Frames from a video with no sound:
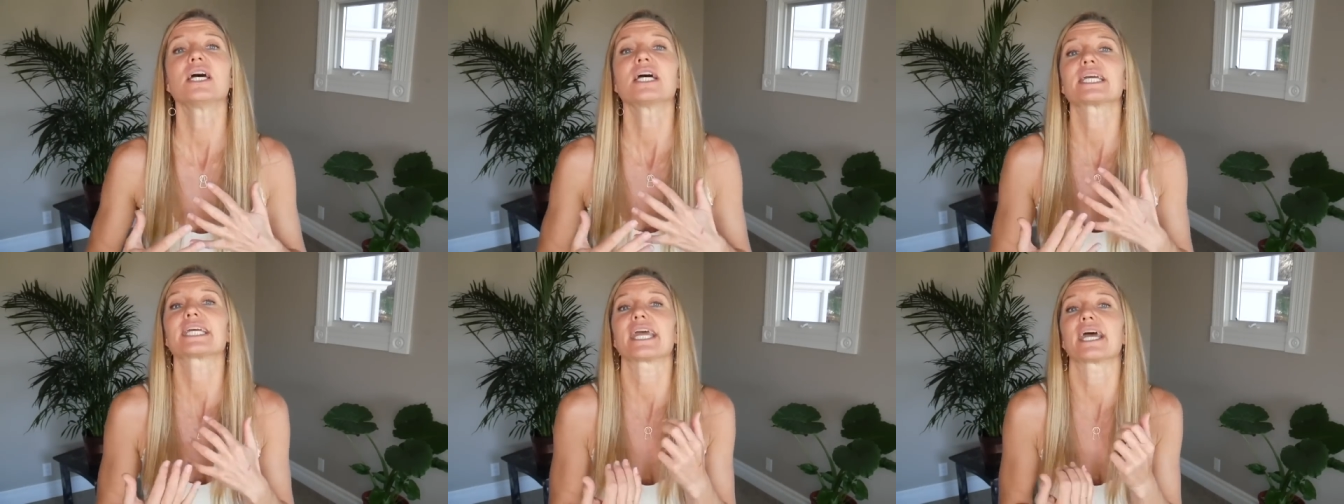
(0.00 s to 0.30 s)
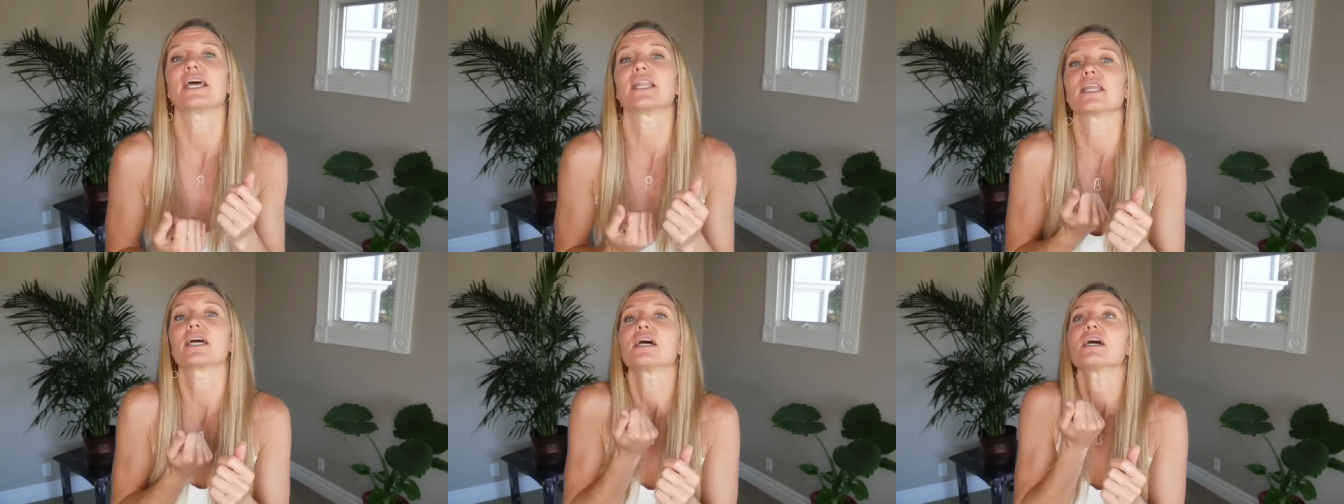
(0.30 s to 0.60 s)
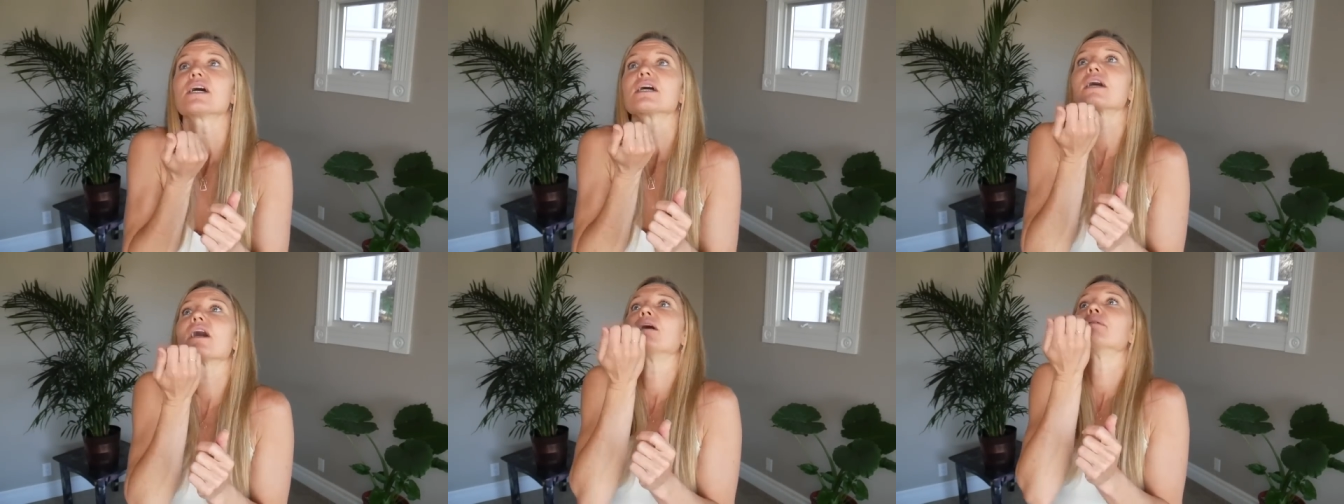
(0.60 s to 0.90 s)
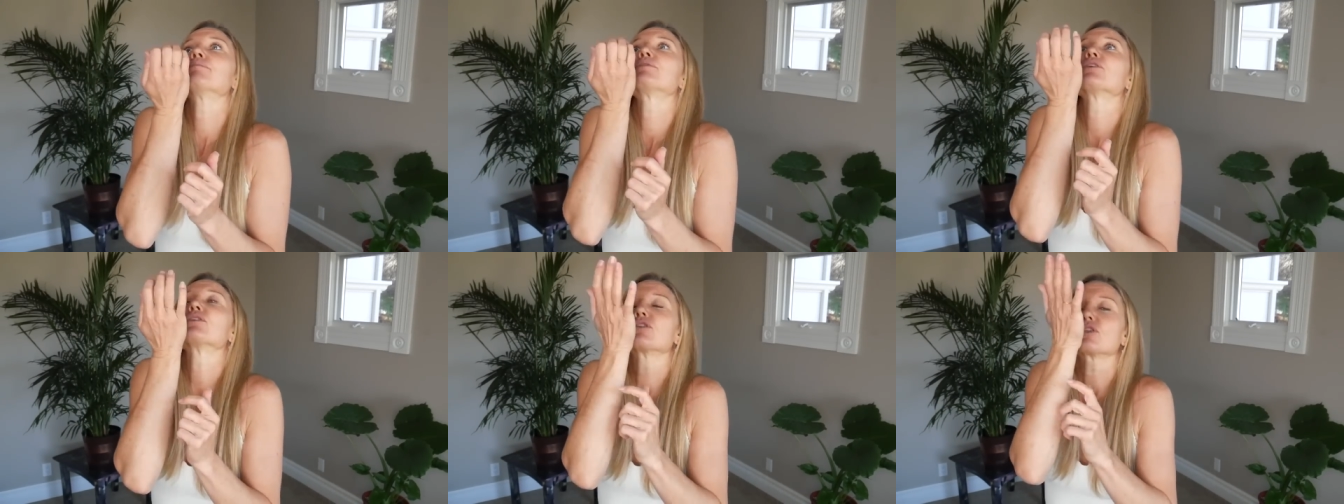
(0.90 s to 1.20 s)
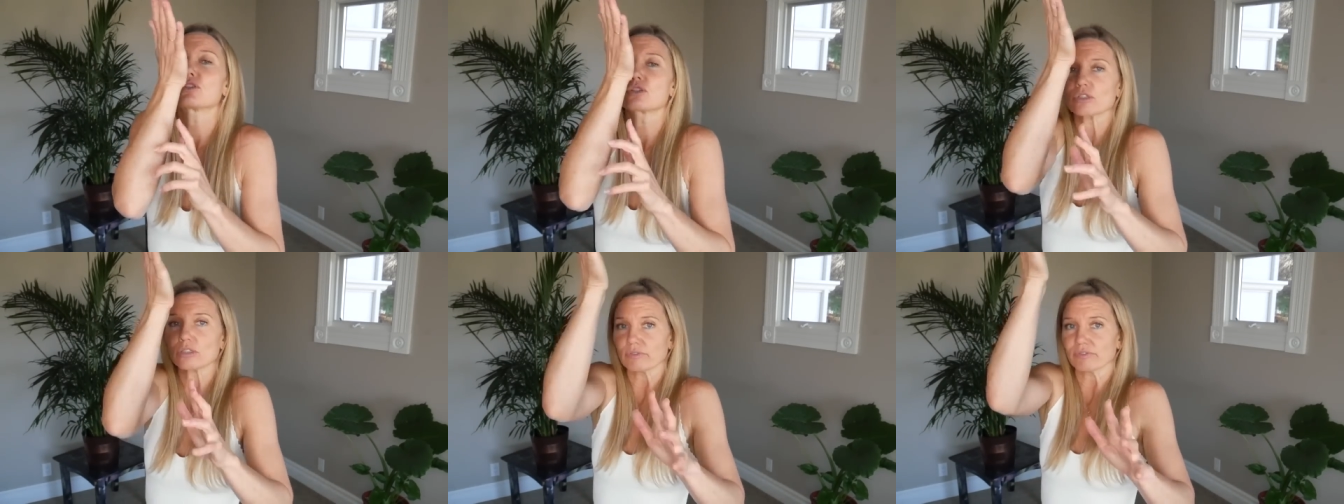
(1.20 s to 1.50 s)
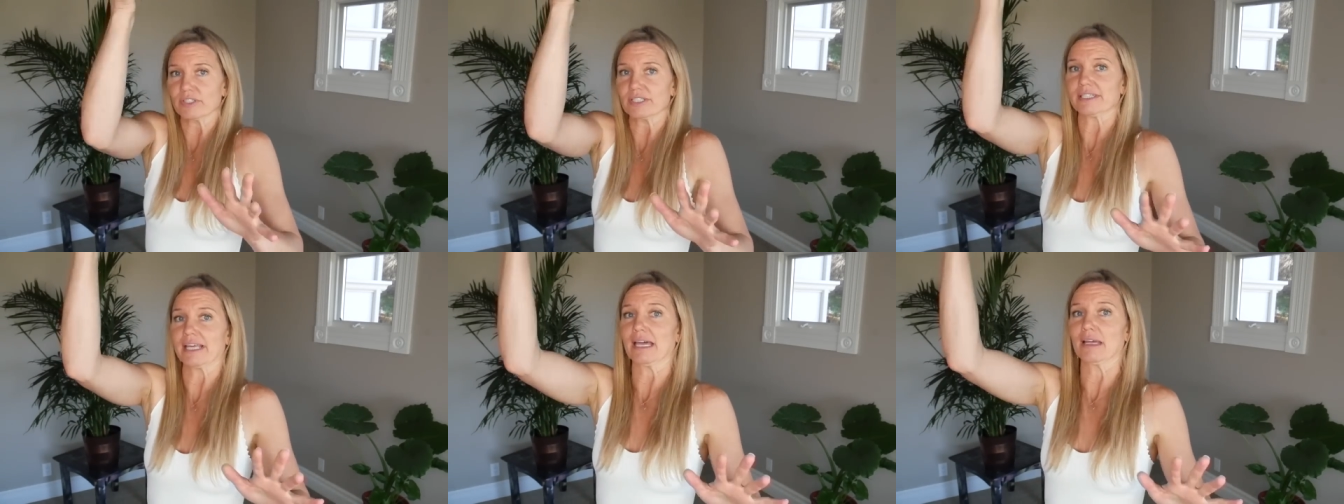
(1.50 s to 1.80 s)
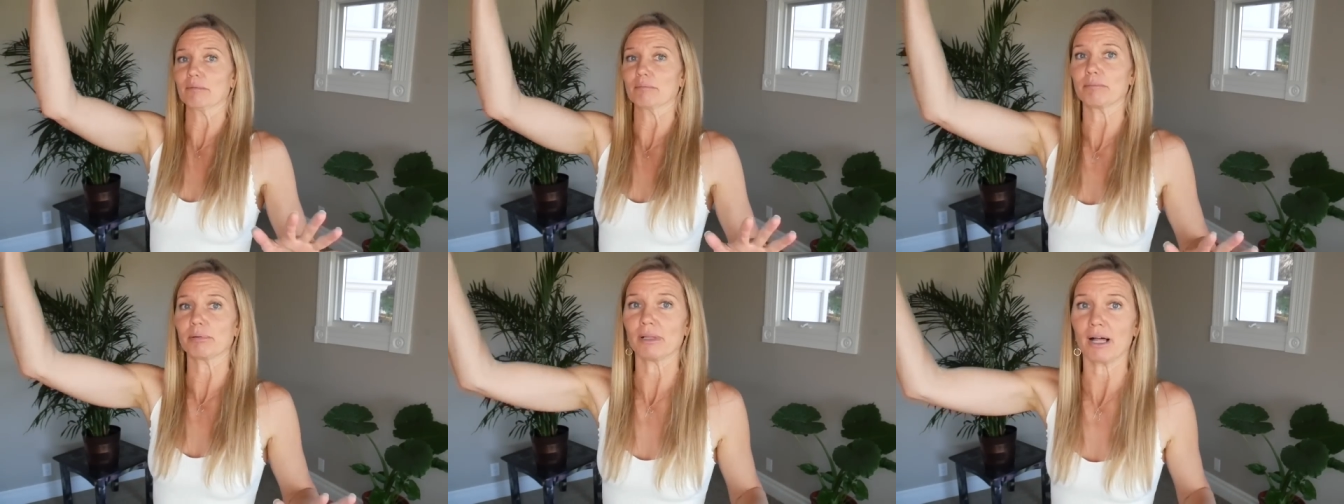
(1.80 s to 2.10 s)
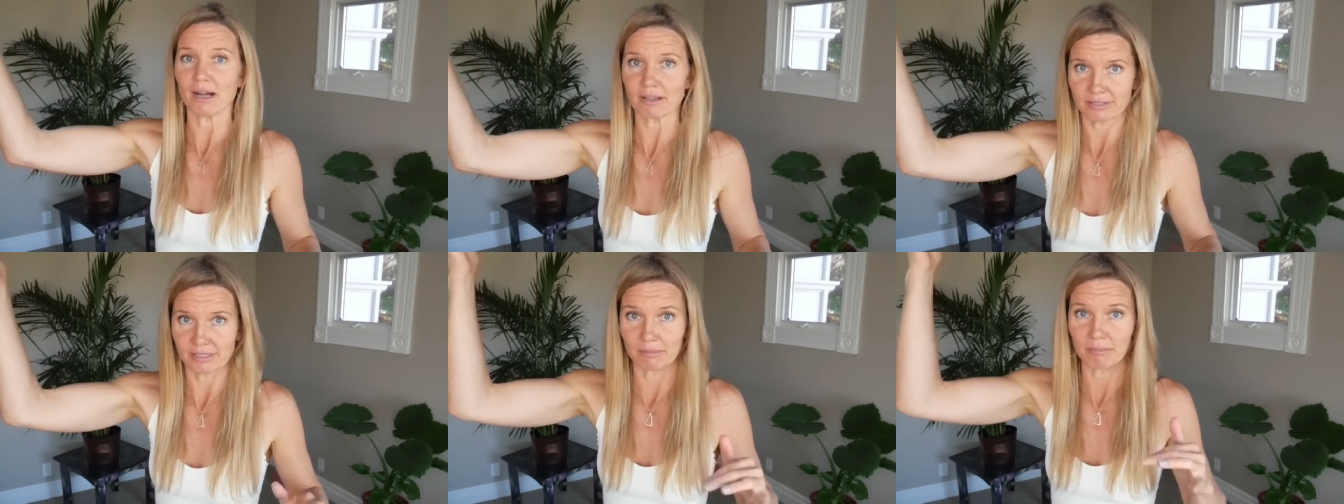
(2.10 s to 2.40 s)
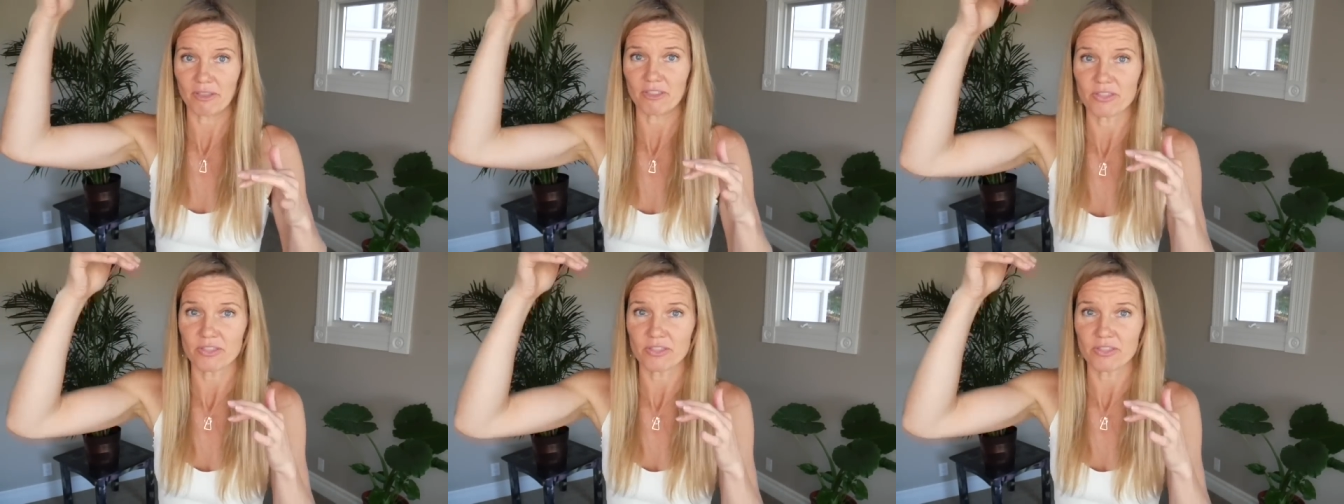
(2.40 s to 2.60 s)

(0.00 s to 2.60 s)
can come to the surface and blossom.